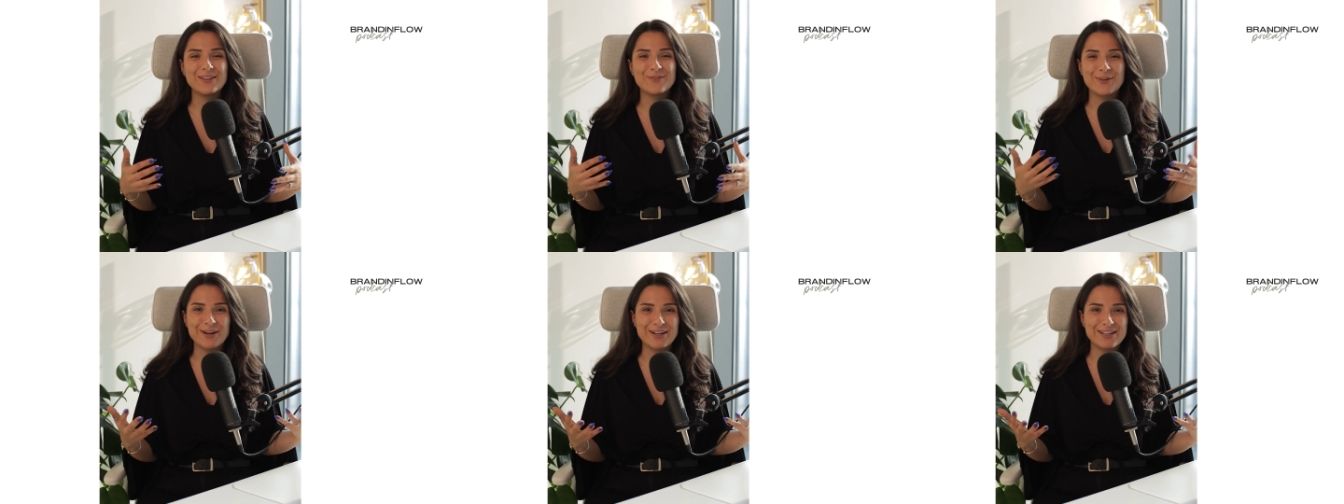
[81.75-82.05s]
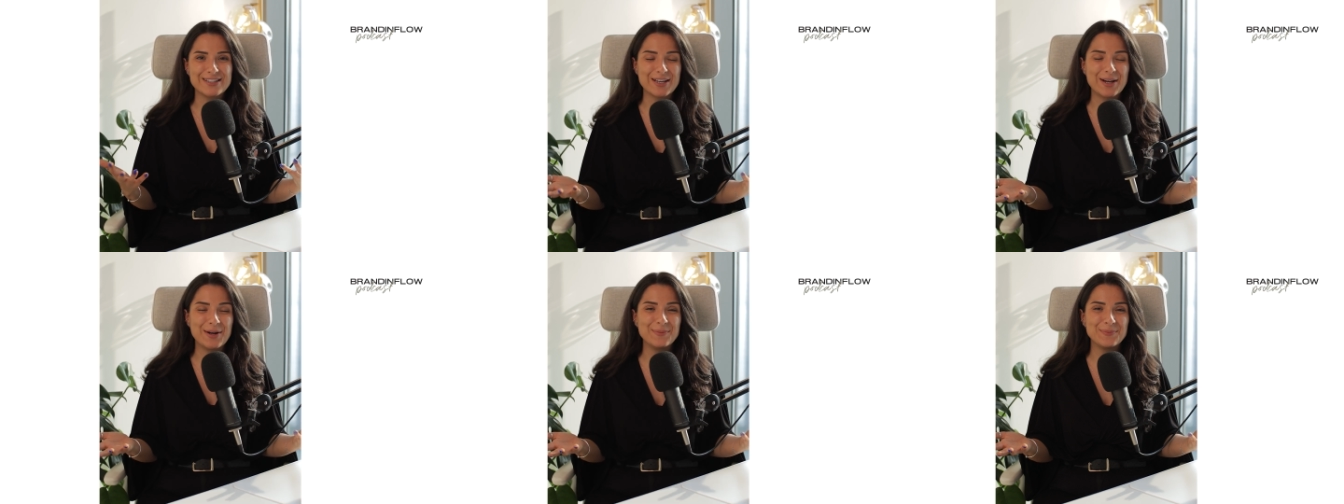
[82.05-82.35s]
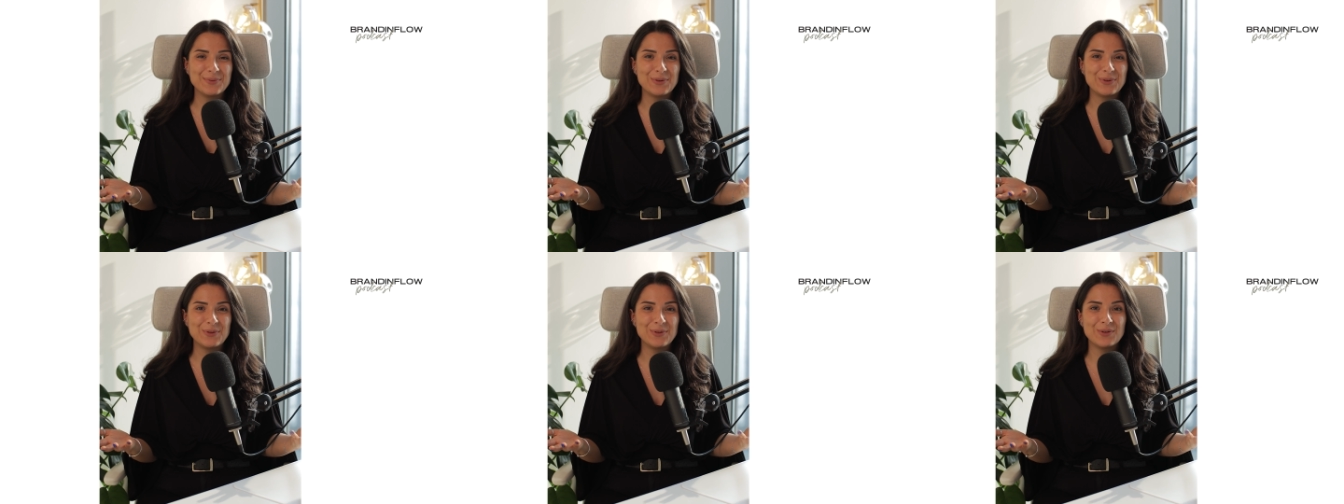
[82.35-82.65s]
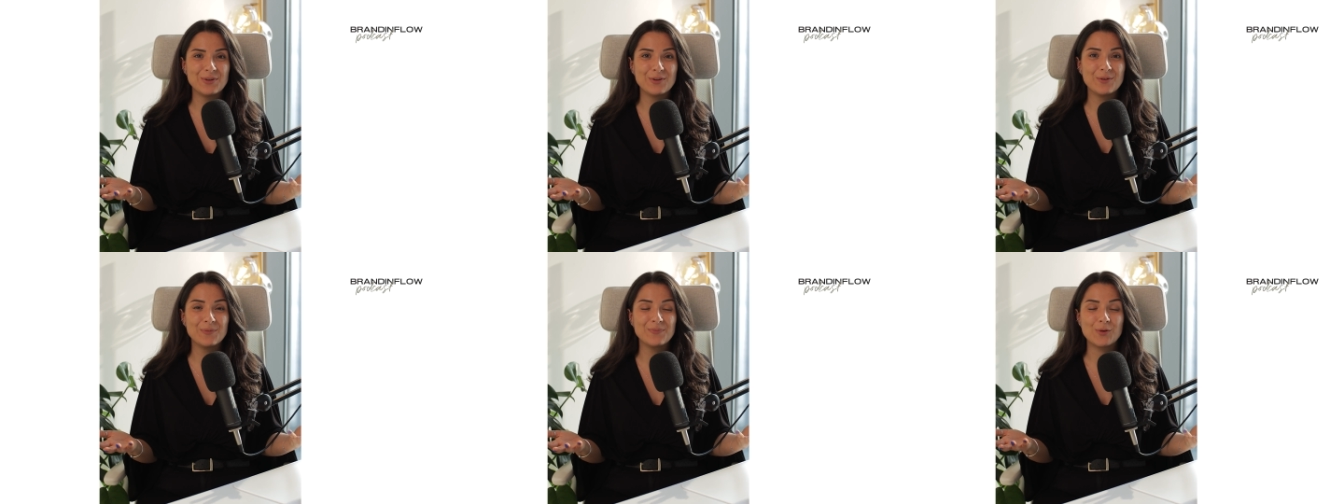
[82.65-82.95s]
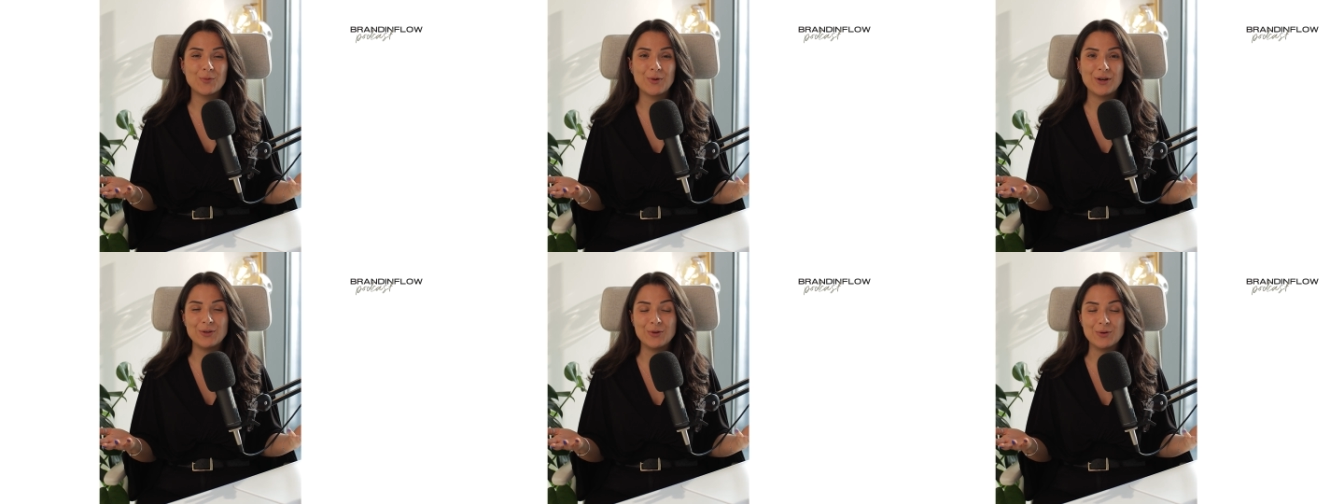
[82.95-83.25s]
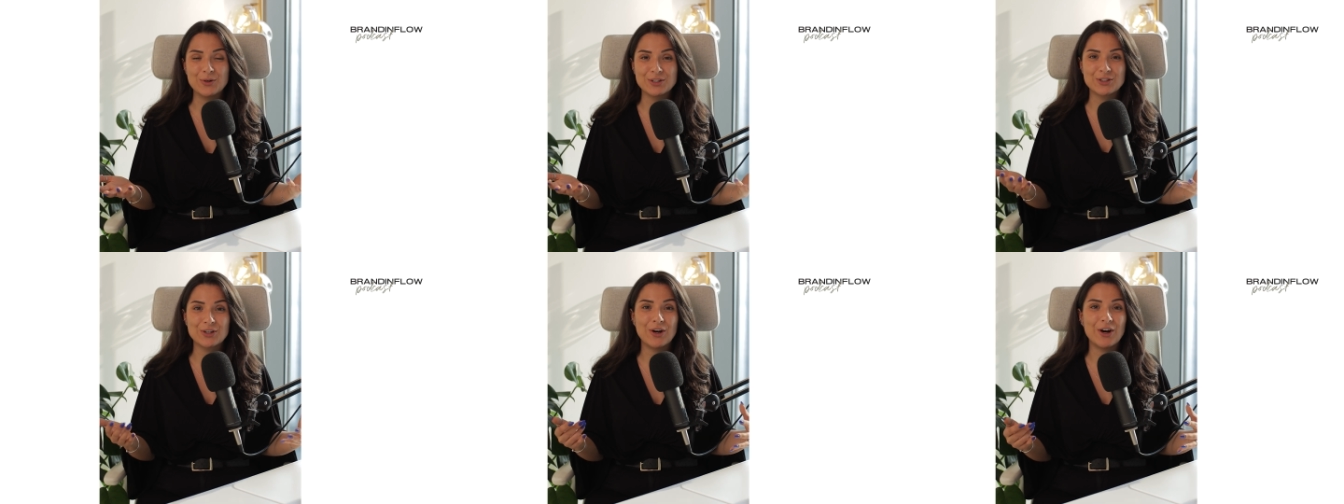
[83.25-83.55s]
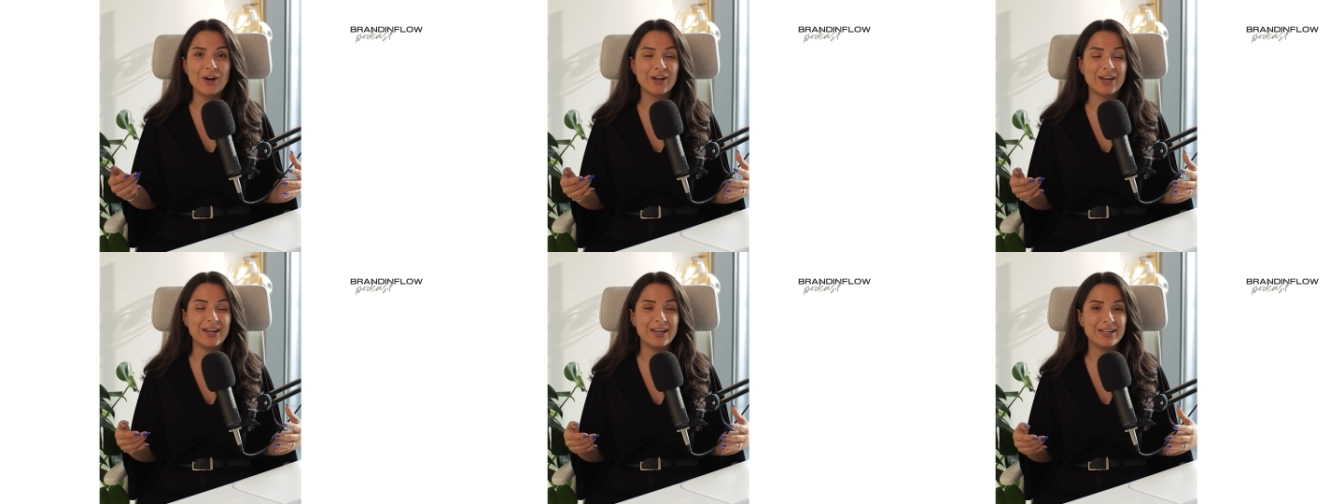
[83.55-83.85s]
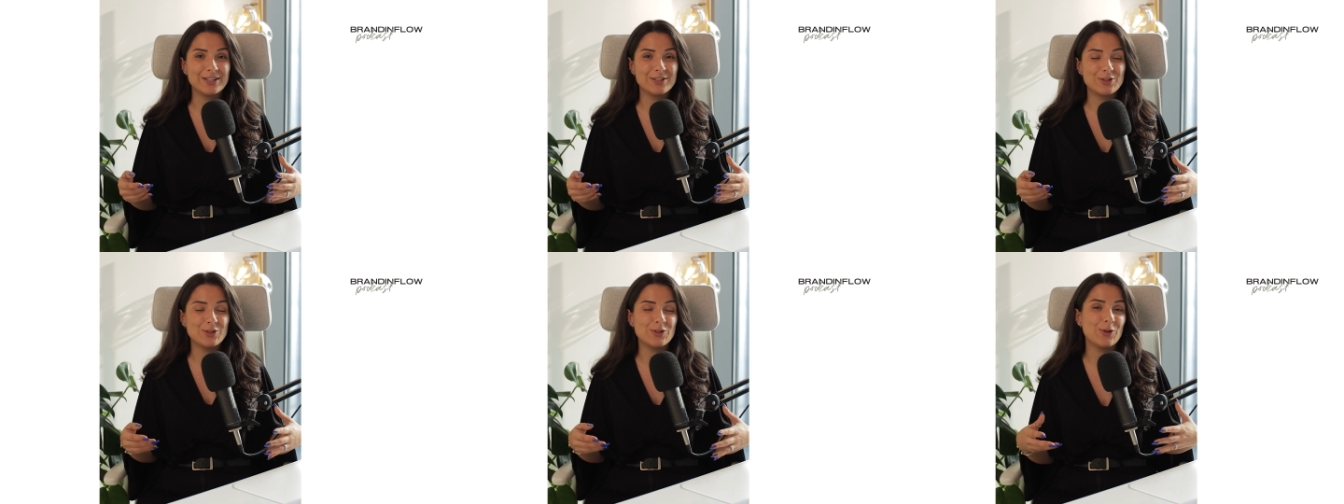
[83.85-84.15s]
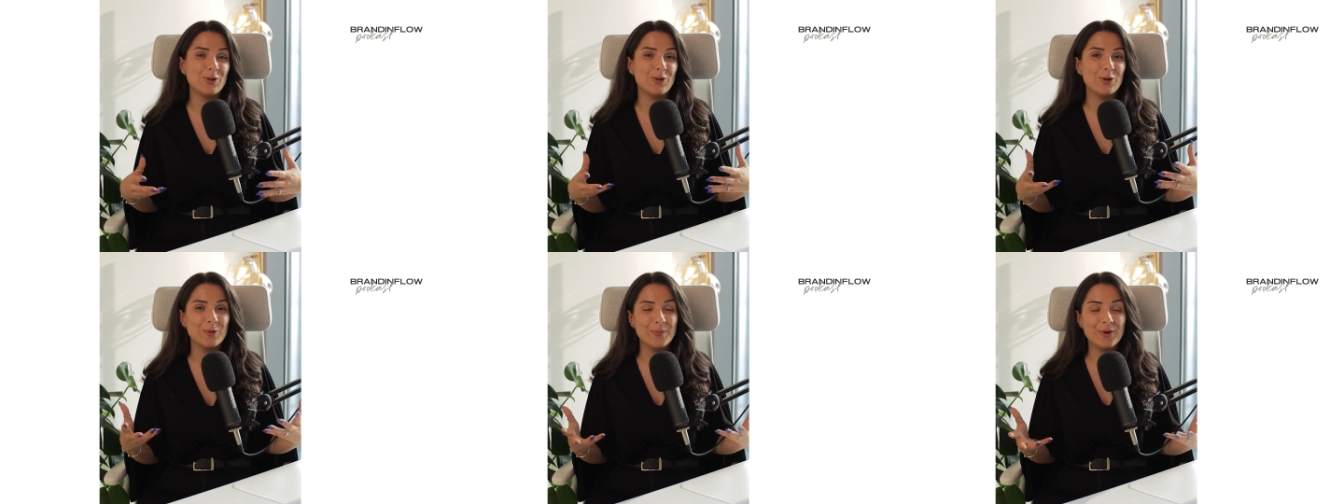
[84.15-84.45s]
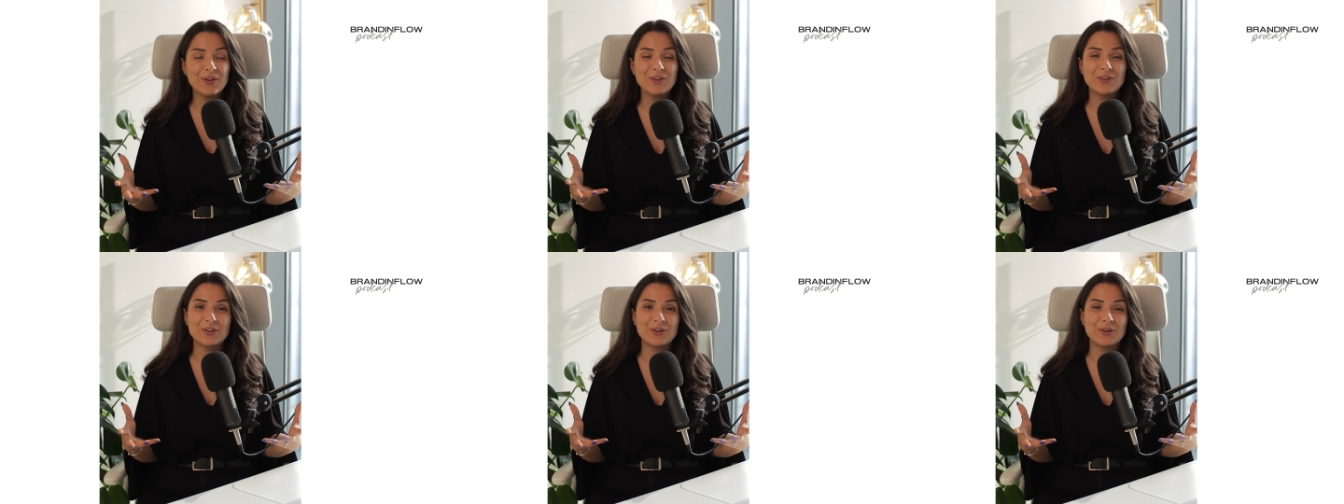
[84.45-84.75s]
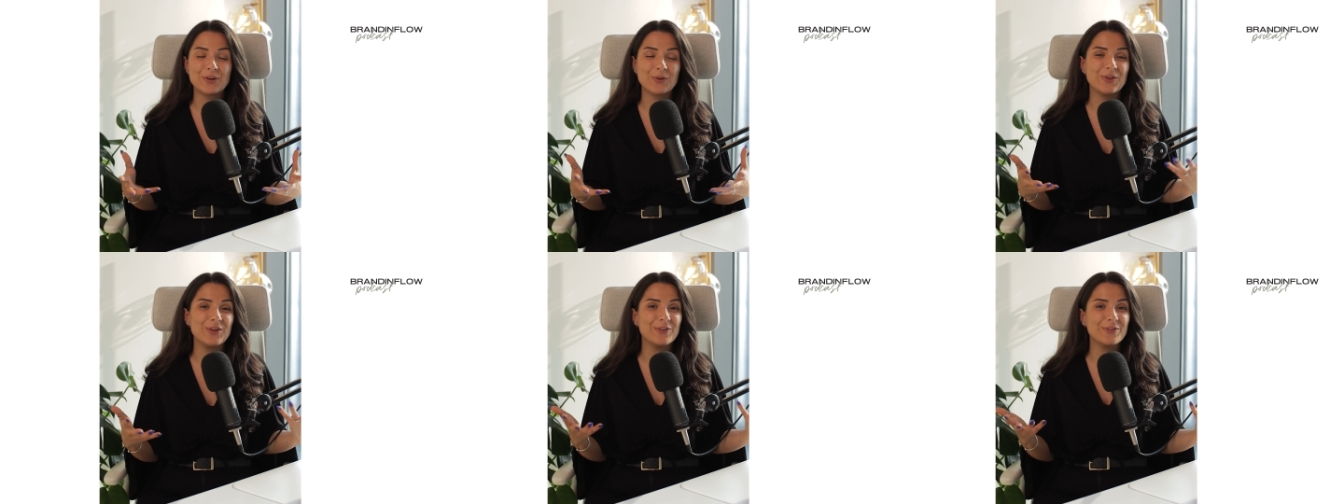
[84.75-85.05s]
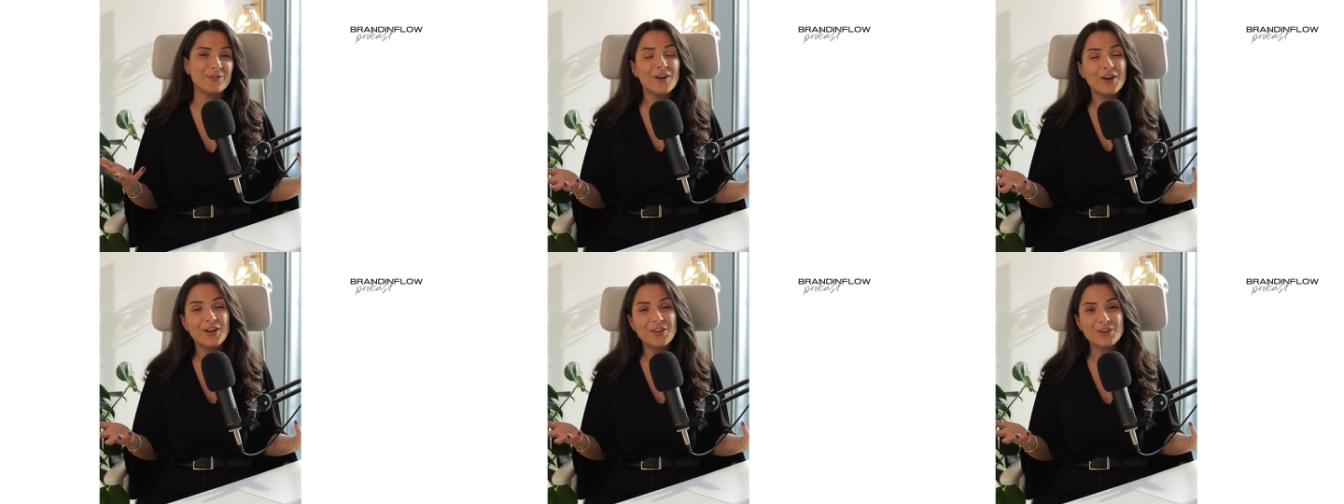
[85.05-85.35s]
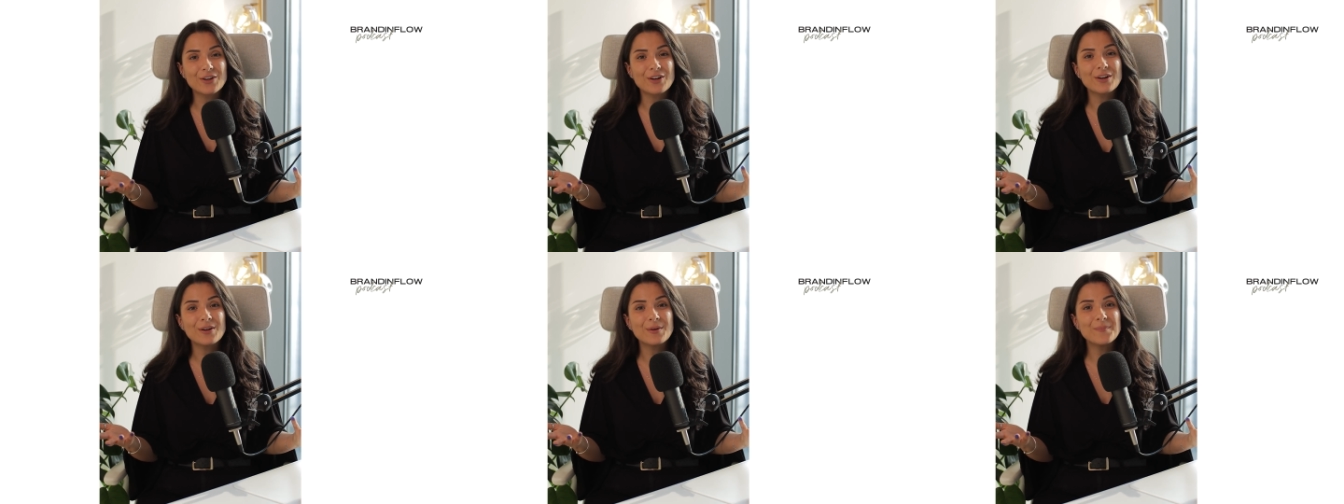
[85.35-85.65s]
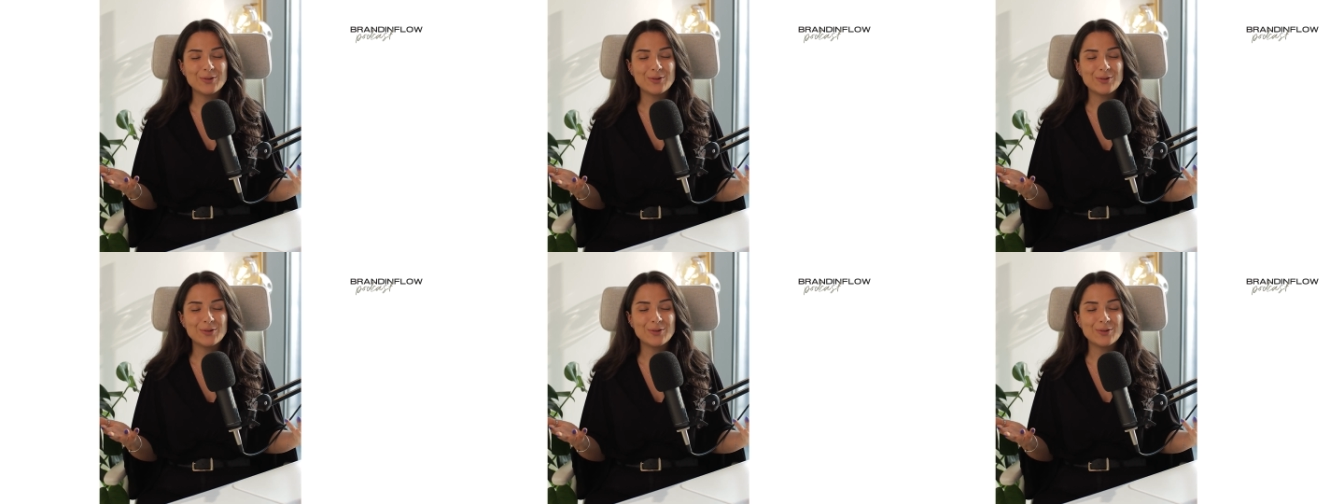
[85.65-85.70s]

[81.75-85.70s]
For example, when you are talking to your mother or your father,